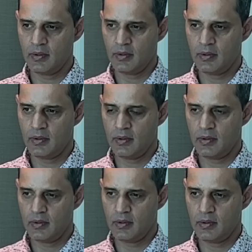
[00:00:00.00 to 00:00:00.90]

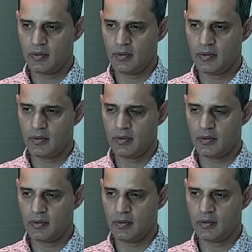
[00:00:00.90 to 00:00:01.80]

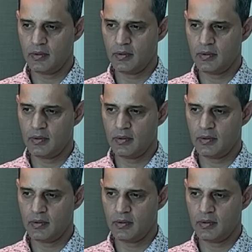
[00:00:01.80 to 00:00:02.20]
The person shown says nothing.